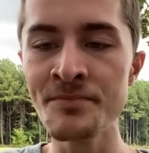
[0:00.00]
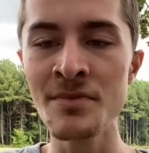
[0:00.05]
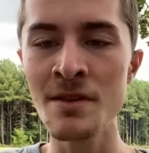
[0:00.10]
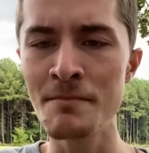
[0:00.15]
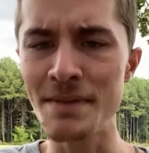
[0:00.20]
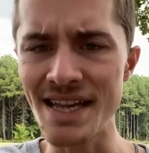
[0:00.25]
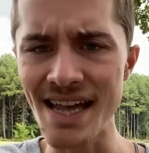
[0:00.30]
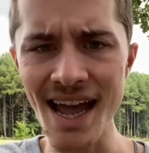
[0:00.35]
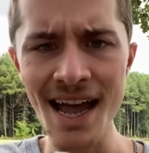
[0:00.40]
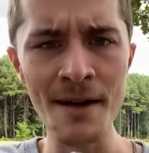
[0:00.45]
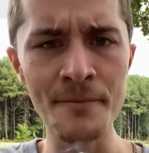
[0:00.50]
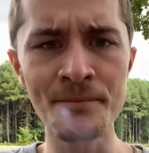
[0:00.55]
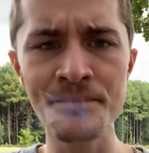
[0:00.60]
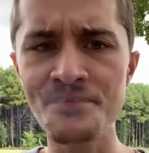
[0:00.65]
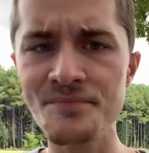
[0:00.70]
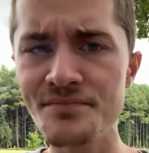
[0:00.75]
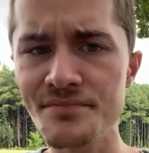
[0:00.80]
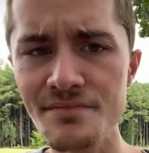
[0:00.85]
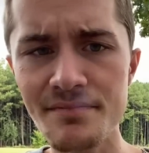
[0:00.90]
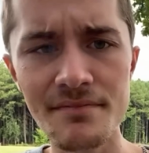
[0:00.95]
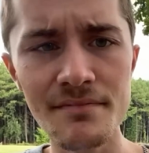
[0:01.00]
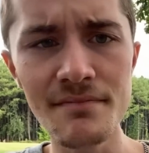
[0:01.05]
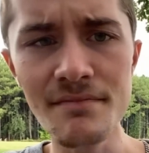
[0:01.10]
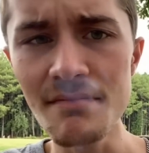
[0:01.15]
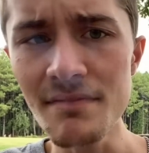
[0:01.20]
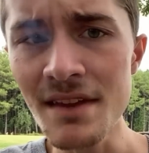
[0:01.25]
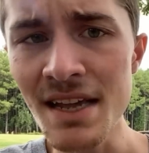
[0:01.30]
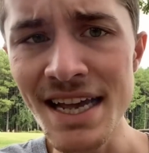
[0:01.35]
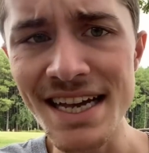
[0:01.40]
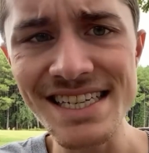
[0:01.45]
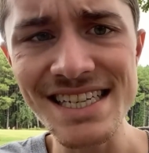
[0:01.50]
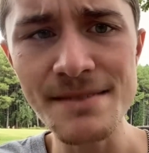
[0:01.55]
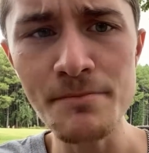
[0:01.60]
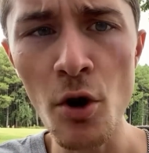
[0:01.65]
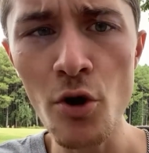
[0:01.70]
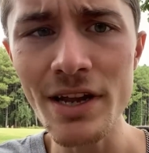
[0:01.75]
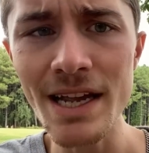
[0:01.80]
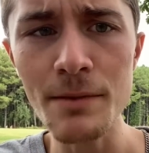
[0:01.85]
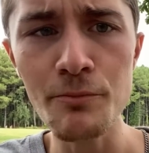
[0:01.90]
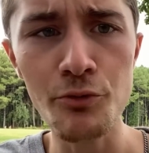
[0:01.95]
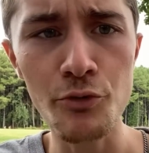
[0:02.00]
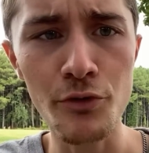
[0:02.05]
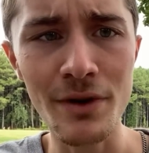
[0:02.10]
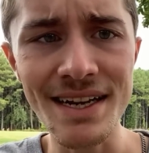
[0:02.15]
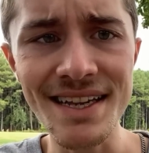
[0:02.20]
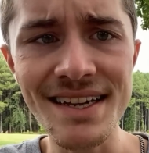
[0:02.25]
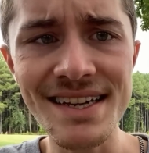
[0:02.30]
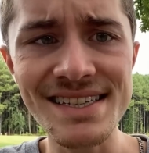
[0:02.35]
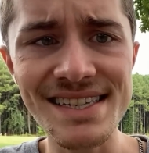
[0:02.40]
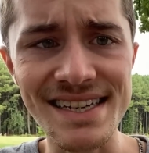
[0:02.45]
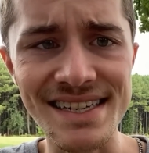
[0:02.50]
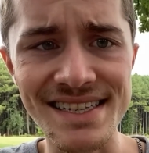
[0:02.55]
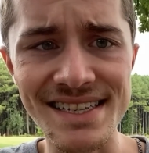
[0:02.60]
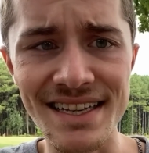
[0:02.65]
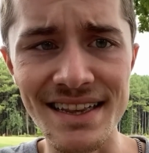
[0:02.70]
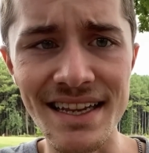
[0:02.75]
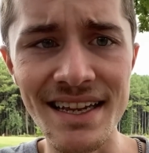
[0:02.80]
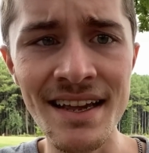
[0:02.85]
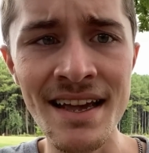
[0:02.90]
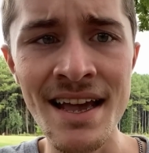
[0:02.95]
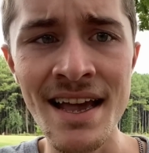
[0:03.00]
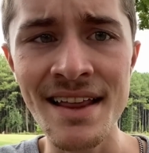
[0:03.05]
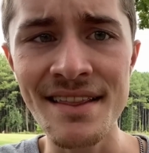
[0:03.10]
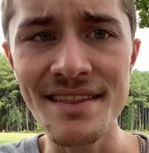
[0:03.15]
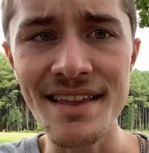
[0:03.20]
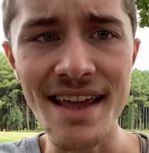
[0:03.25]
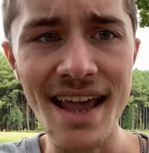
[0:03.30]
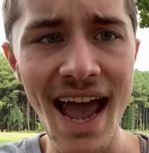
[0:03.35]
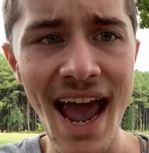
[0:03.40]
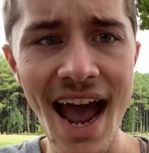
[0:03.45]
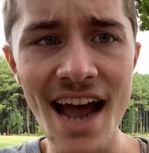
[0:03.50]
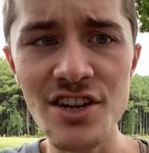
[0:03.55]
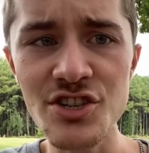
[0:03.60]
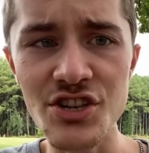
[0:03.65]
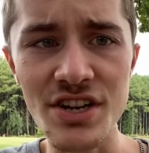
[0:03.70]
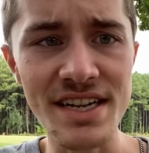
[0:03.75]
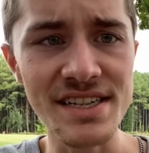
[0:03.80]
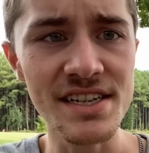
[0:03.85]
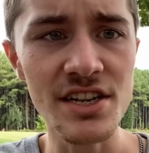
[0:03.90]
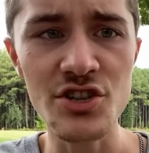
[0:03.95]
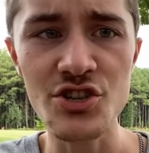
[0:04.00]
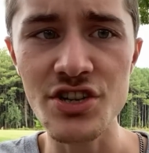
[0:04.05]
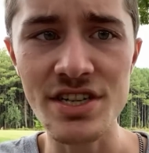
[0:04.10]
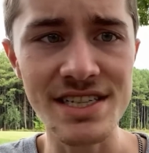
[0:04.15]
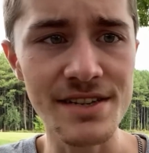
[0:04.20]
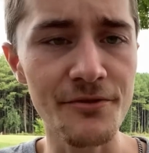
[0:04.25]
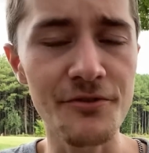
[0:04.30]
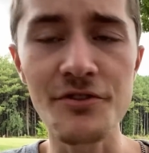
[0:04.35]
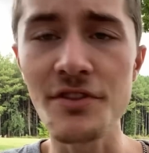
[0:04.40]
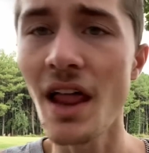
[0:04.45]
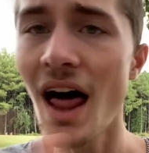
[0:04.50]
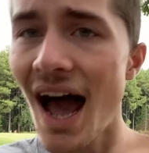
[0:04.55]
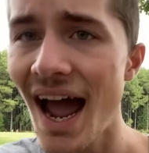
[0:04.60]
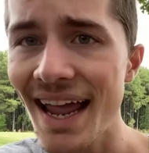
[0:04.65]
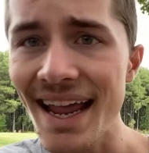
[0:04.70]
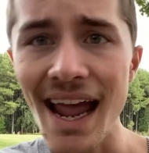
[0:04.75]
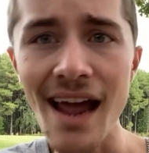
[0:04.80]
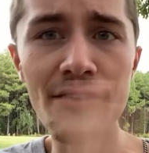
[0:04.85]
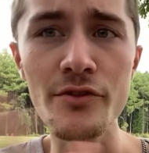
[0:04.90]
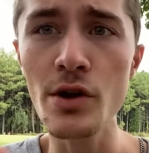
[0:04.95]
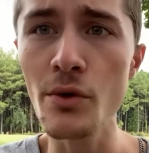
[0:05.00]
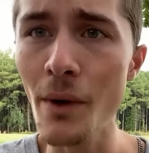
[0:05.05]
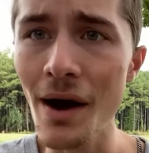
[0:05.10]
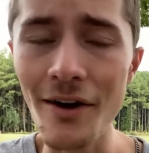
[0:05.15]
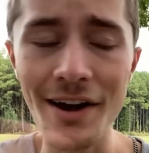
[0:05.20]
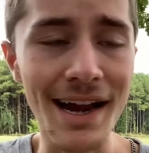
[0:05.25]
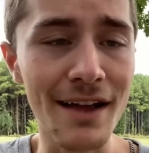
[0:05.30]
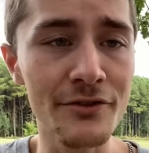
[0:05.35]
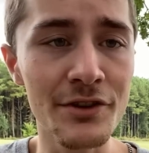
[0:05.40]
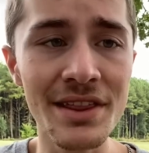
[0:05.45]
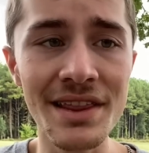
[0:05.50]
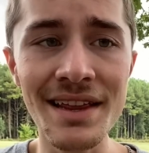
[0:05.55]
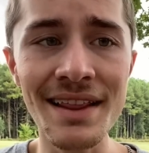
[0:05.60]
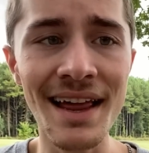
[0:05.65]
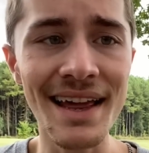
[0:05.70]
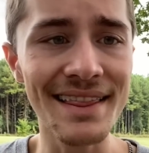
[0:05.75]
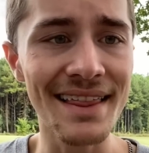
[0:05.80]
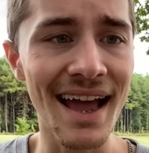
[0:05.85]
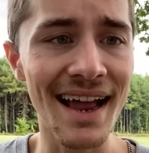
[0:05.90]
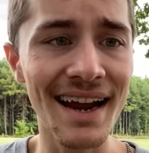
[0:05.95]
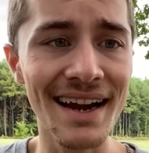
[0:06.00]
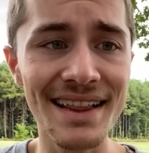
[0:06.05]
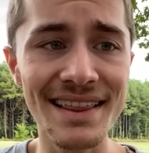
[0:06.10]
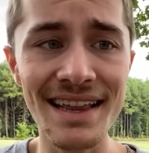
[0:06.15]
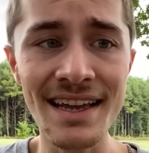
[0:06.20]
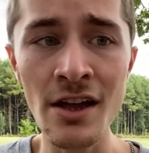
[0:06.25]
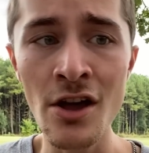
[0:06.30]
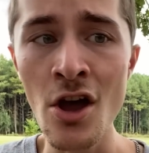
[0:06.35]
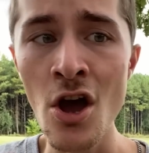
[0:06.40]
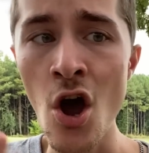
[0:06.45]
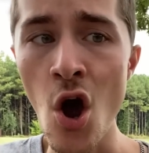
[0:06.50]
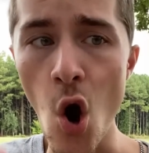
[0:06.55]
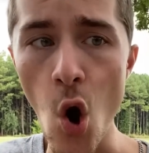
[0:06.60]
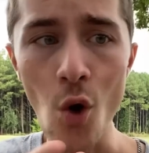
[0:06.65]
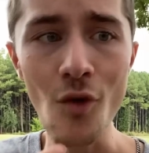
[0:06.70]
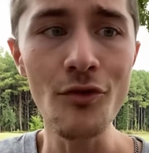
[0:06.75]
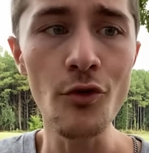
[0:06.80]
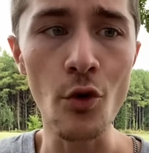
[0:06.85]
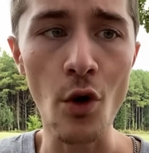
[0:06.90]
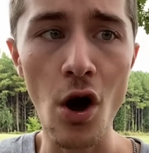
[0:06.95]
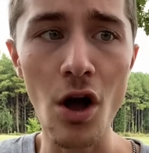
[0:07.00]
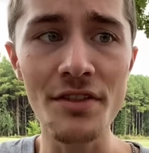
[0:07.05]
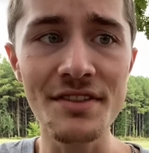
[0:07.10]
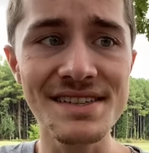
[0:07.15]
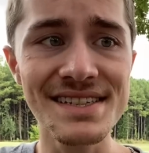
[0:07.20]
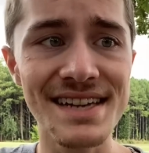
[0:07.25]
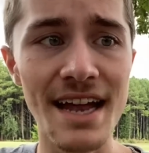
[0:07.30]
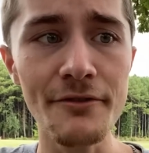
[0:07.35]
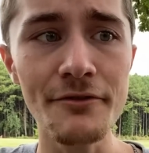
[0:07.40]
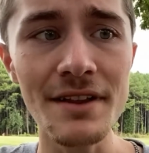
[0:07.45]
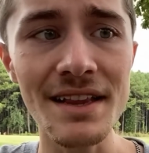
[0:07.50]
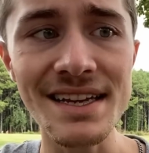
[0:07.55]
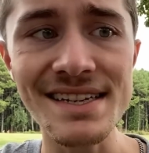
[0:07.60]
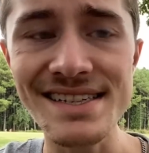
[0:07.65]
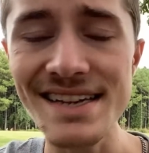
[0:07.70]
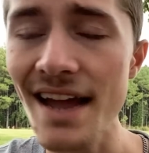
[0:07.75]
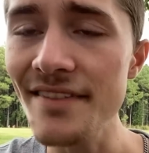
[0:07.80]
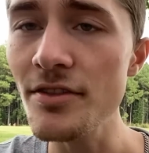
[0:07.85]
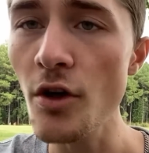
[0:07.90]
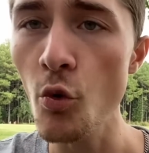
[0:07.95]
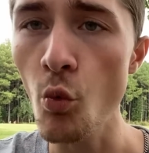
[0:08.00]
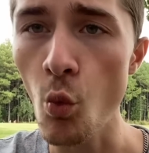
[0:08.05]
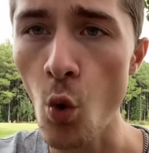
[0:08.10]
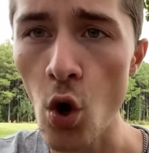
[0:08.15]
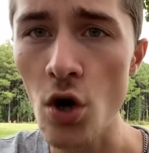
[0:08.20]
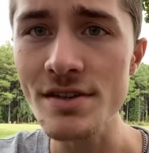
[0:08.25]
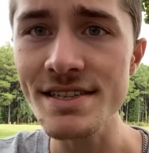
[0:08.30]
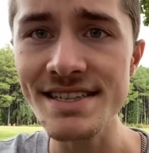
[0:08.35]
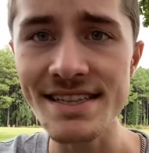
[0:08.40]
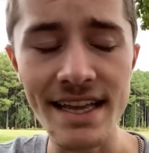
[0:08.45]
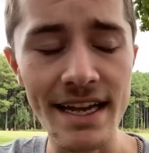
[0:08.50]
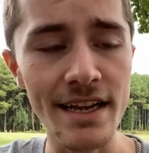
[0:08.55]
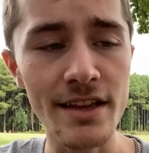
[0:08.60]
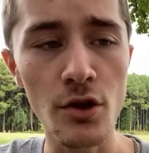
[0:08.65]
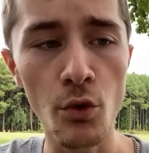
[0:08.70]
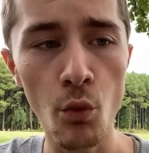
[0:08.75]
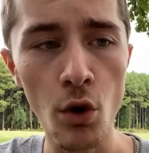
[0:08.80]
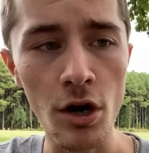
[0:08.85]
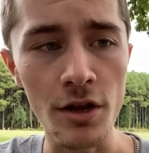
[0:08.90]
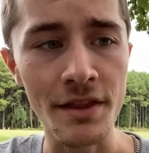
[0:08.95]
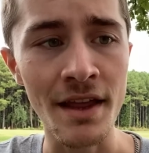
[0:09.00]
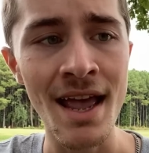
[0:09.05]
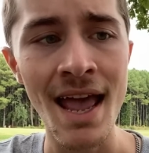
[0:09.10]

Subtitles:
But yeah, it's smoking pretty consistently. The ash isn't just flying everywhere and everything like that kind of thing. Overall, this definitely is not the worst thing in the world.